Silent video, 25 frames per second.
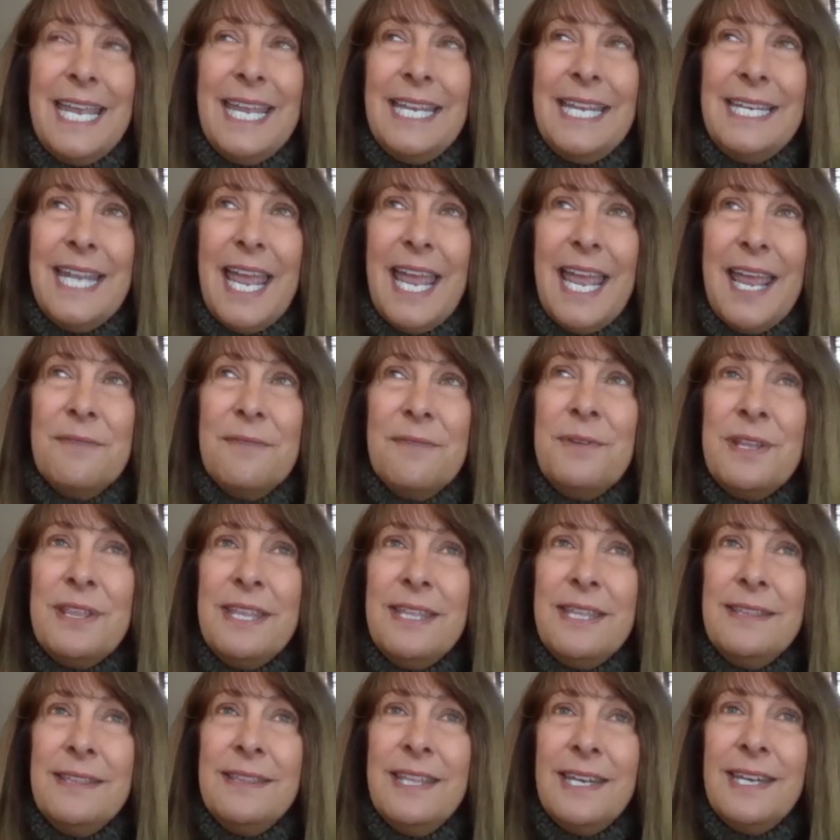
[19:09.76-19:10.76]
In
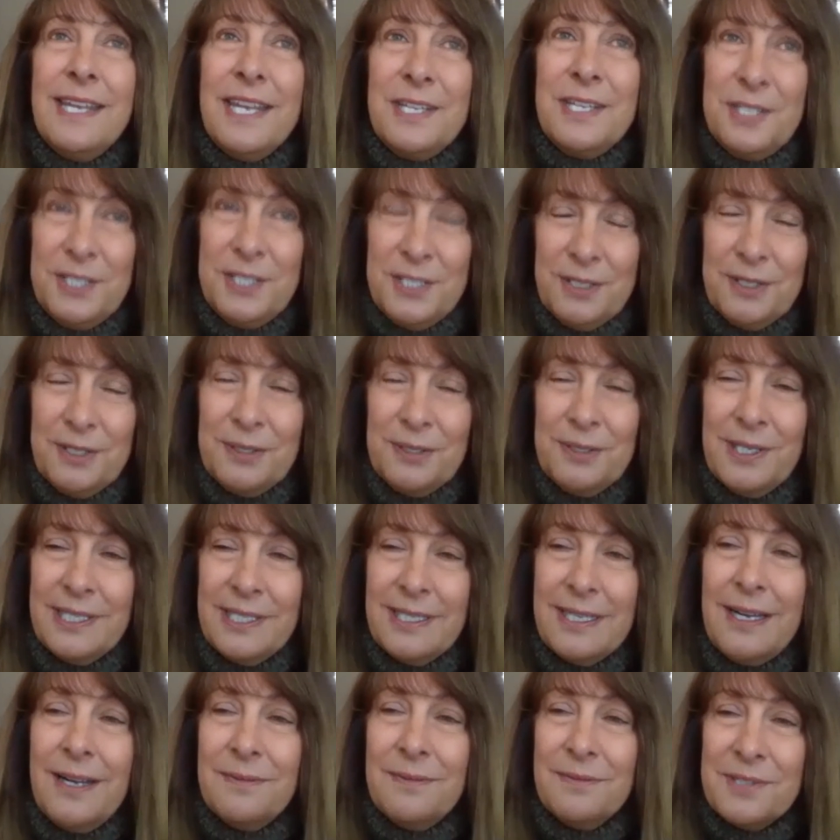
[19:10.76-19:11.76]
everything that I do in
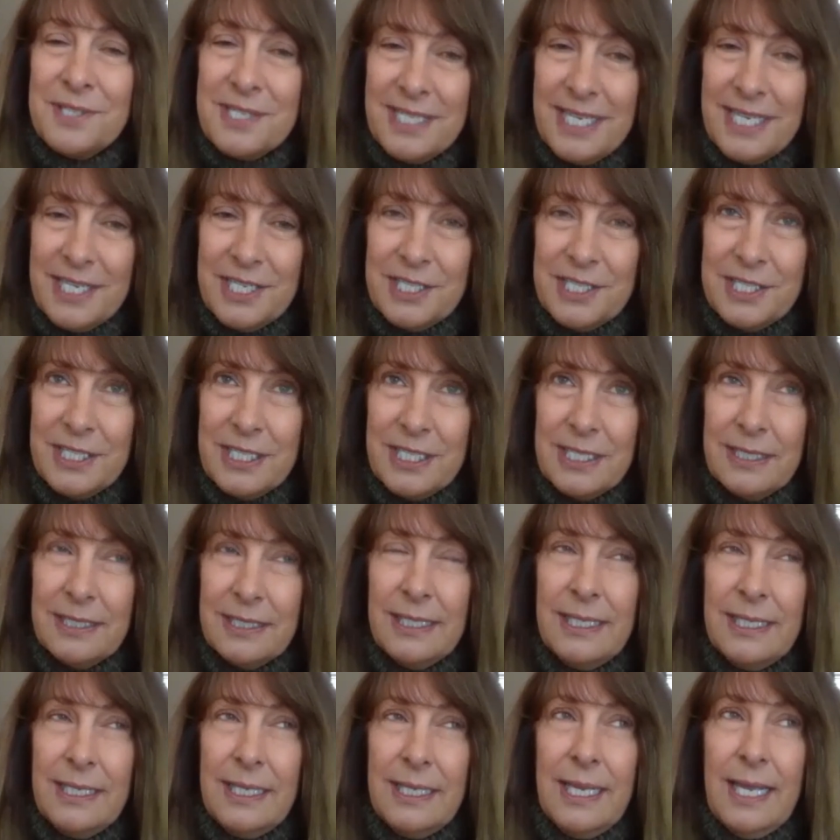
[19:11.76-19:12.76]

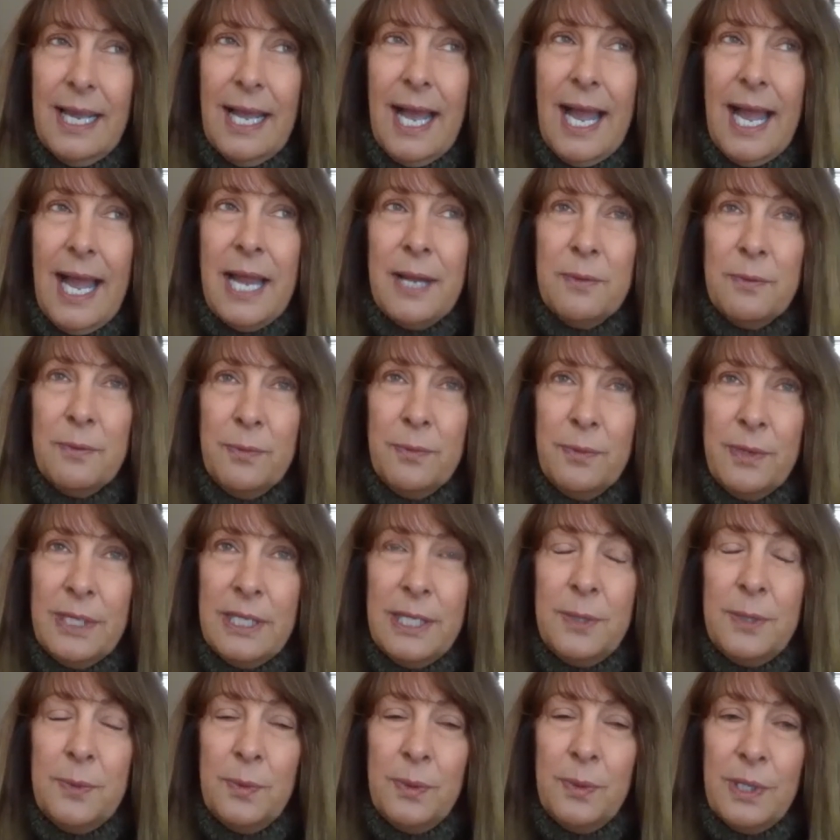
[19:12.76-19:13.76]
conversation, I
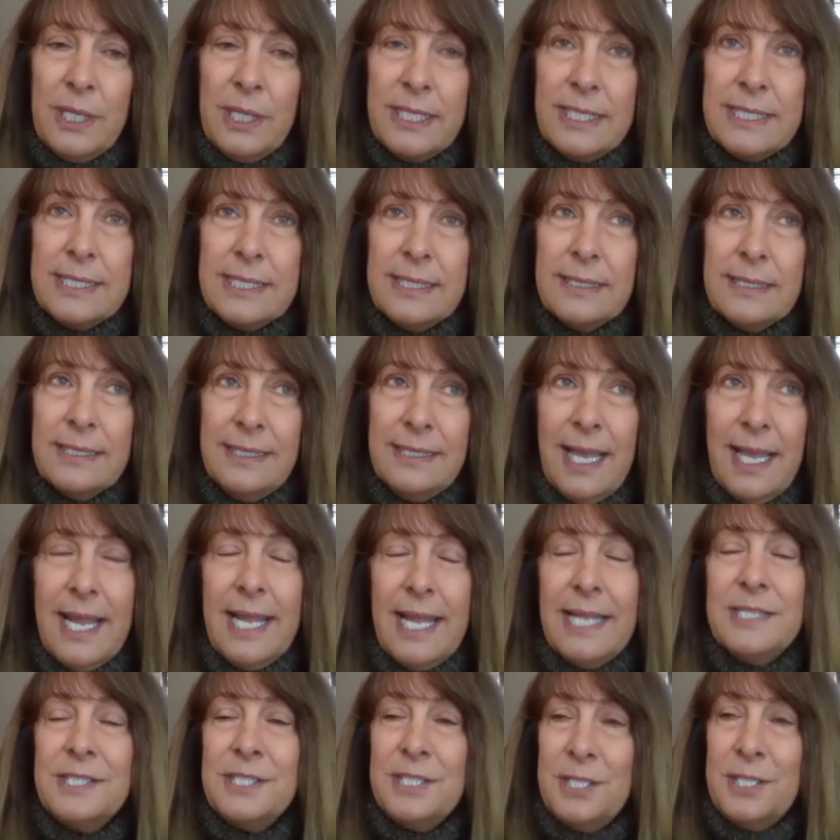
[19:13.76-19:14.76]
really want
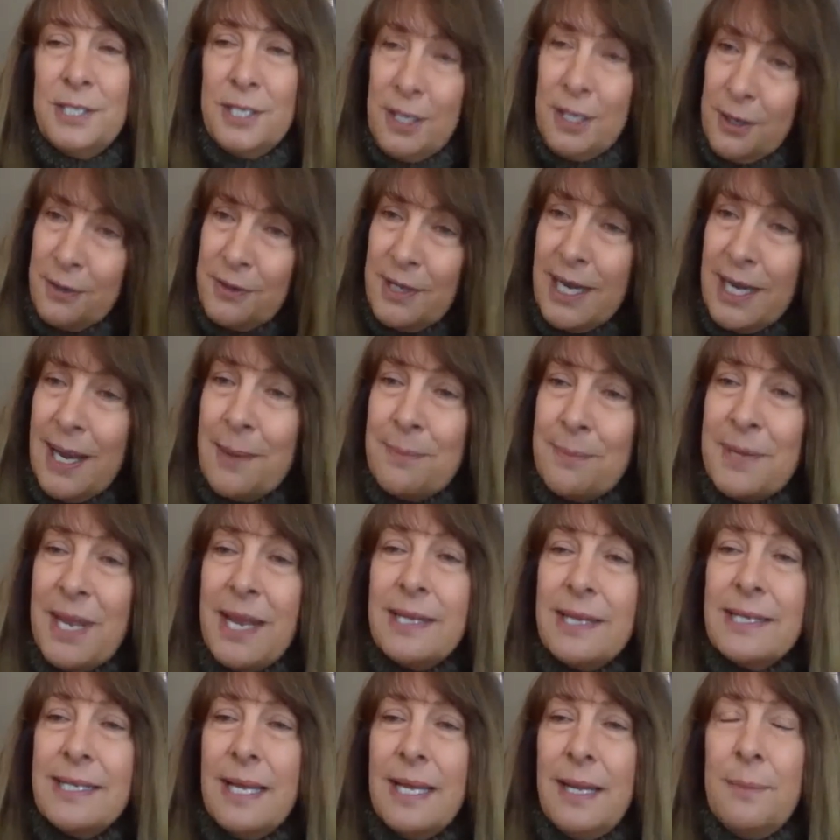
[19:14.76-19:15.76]
clients to know that I'm
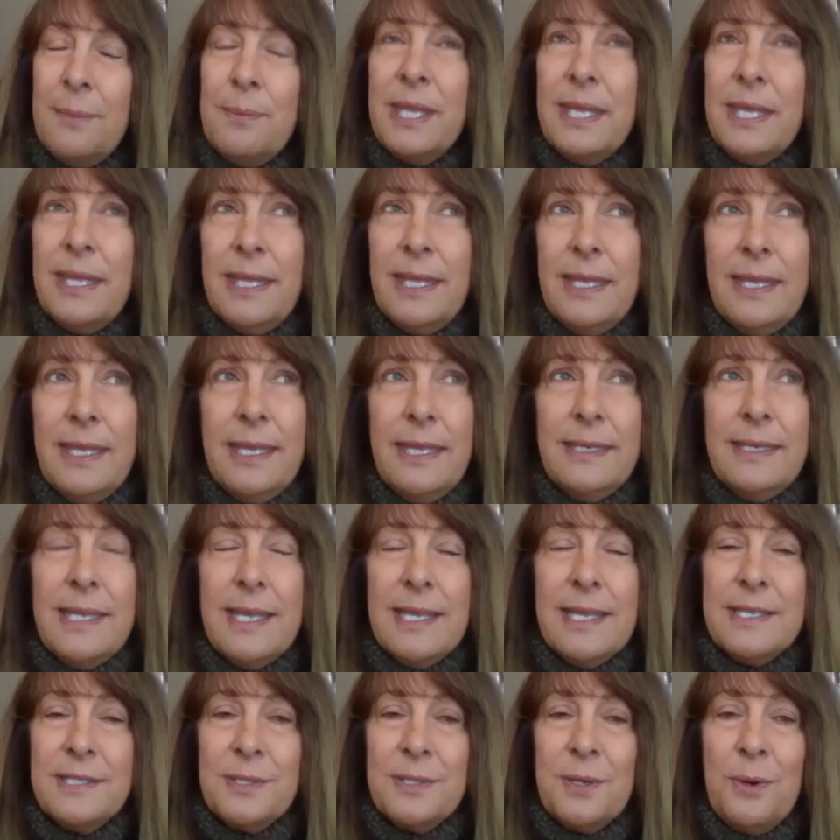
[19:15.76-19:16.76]
not coming in
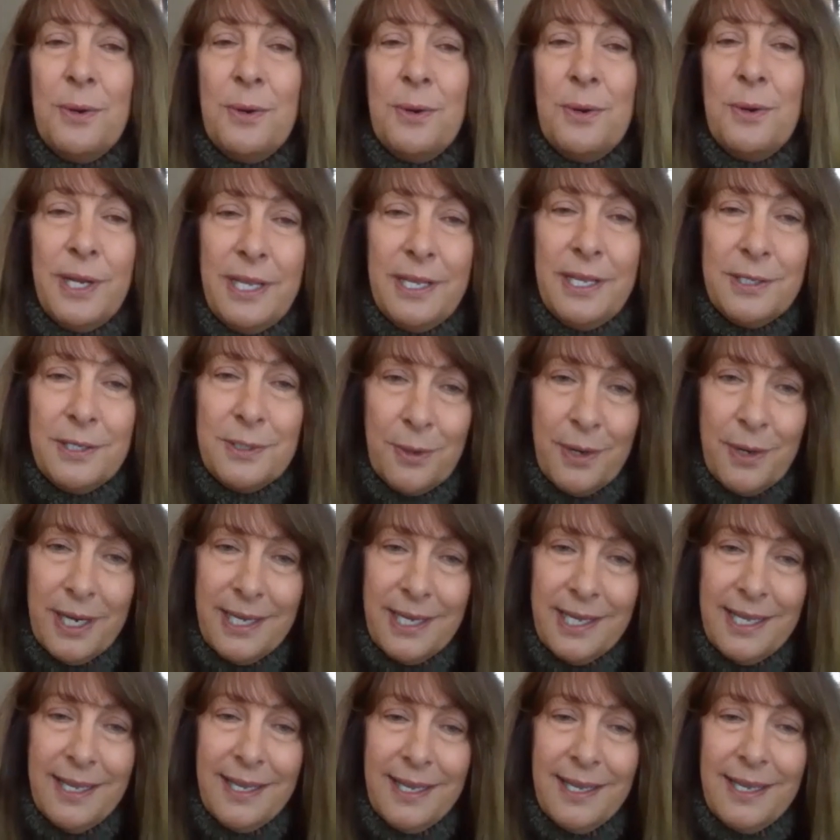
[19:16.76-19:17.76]
as a
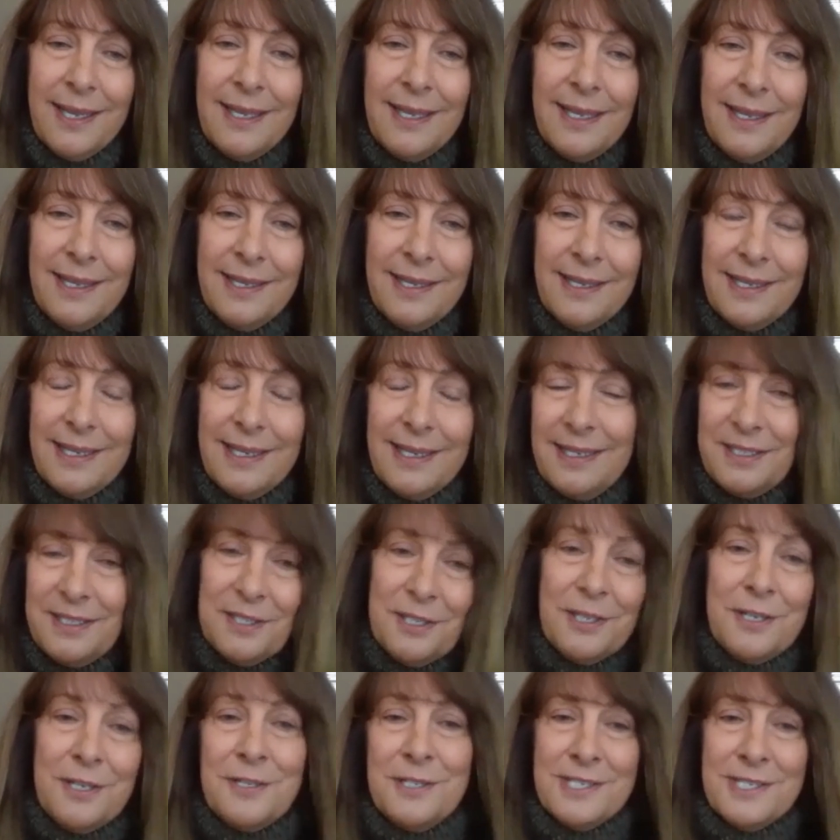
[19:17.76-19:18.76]
hoity-toity
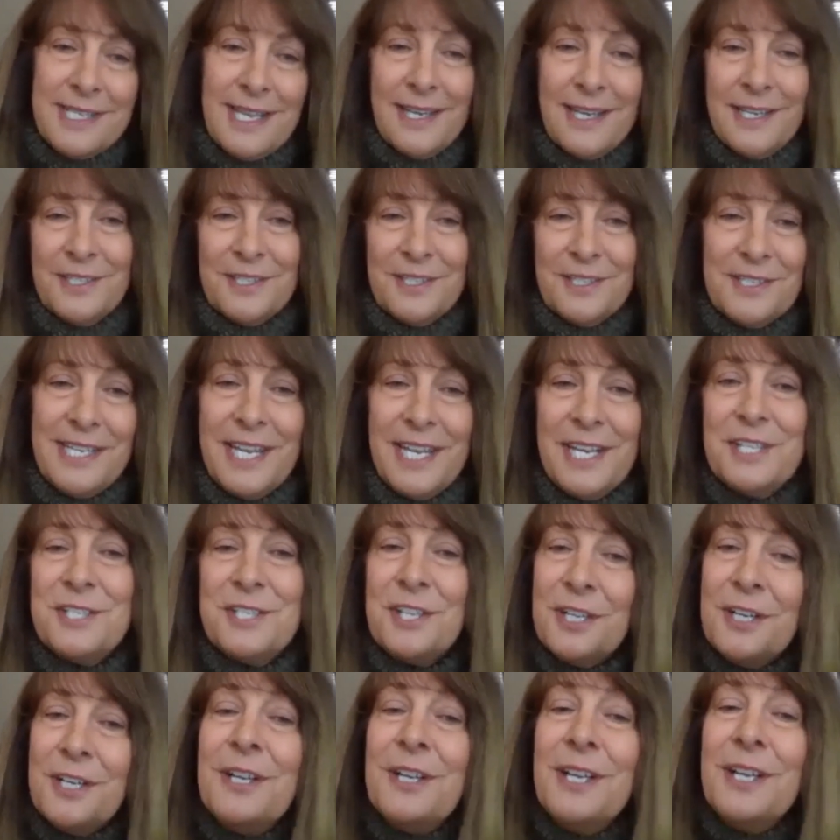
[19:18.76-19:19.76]
interior designer
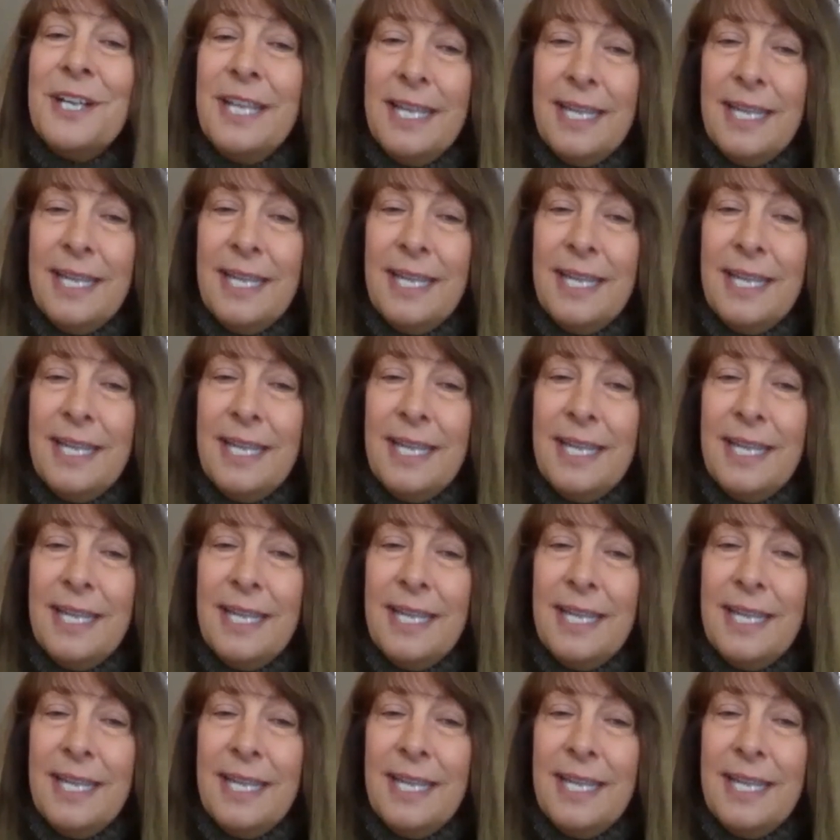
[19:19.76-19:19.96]
stager.